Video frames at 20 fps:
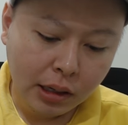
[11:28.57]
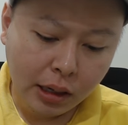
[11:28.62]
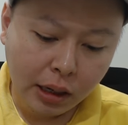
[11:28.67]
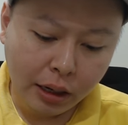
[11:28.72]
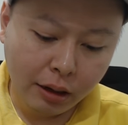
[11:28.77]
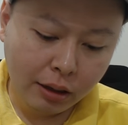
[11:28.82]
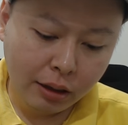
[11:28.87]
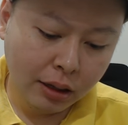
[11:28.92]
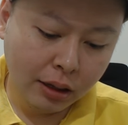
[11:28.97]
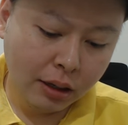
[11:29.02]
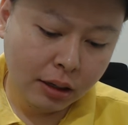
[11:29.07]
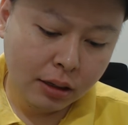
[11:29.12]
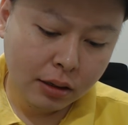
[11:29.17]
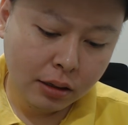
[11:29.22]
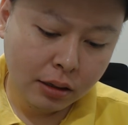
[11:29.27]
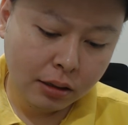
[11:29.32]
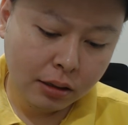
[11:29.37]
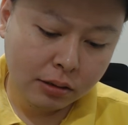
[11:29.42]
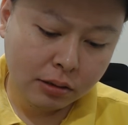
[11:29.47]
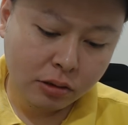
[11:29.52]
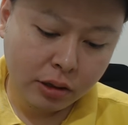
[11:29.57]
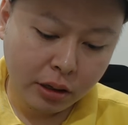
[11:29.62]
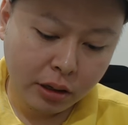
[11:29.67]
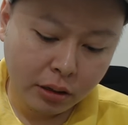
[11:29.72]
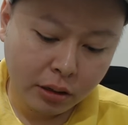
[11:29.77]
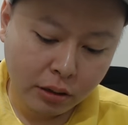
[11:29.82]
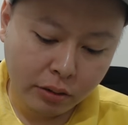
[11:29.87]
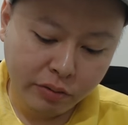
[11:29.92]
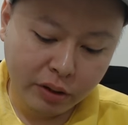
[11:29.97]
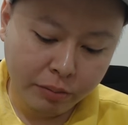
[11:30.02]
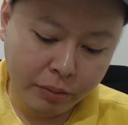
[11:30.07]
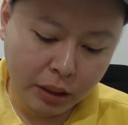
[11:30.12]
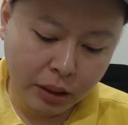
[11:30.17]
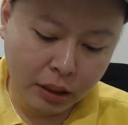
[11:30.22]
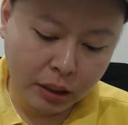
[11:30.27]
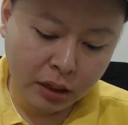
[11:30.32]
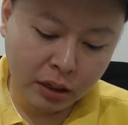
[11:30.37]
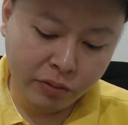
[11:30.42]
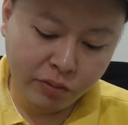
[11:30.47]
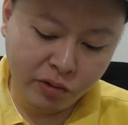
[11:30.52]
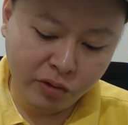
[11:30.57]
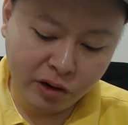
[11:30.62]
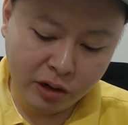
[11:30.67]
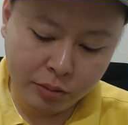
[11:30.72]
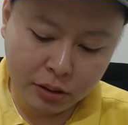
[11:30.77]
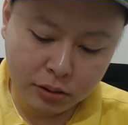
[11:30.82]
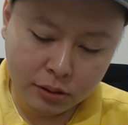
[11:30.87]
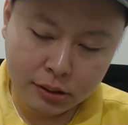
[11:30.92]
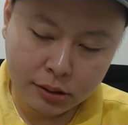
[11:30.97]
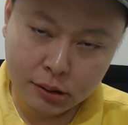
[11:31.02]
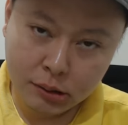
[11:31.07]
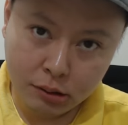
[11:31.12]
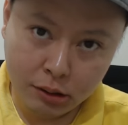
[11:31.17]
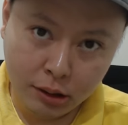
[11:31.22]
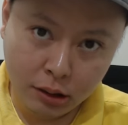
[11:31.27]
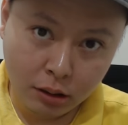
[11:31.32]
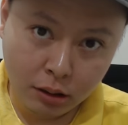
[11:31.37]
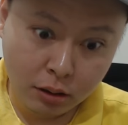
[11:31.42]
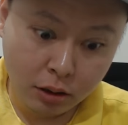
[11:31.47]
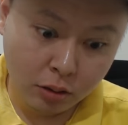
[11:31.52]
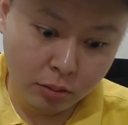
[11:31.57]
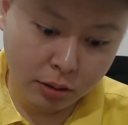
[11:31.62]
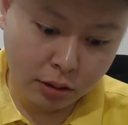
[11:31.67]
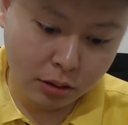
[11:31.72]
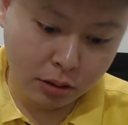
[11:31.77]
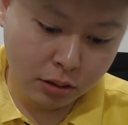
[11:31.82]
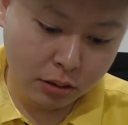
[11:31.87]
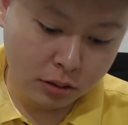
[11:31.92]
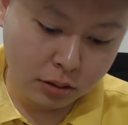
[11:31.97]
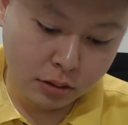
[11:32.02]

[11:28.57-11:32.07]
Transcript: I think her trial will be available soon in global.